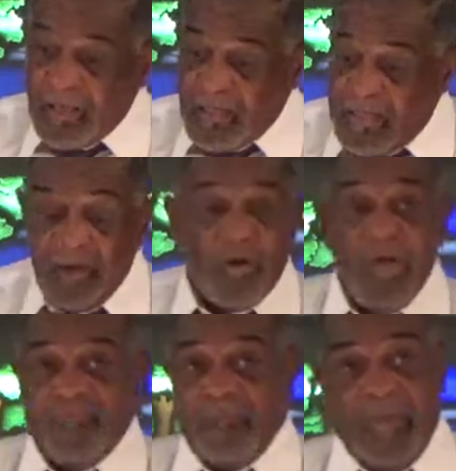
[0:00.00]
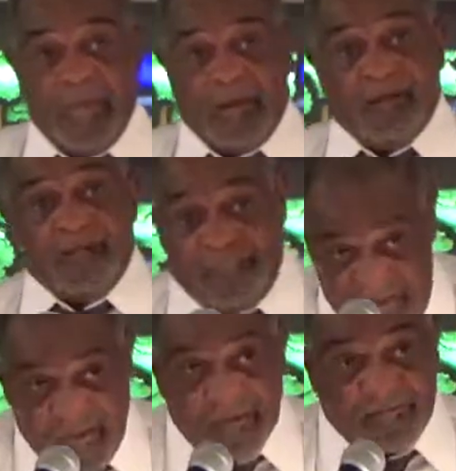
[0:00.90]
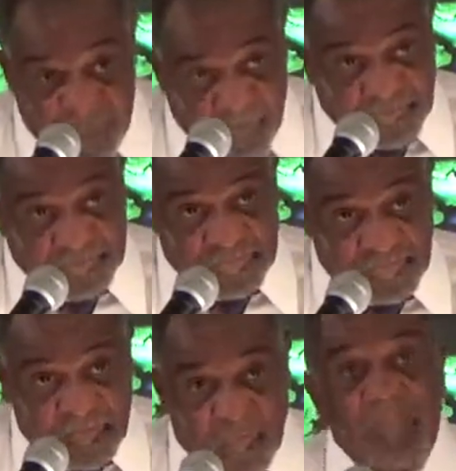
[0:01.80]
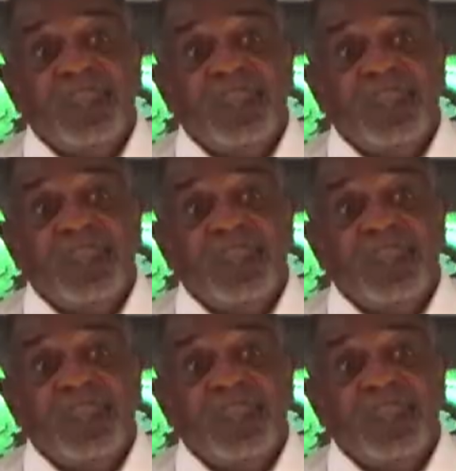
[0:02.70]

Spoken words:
He don't even make it convenient, folks, when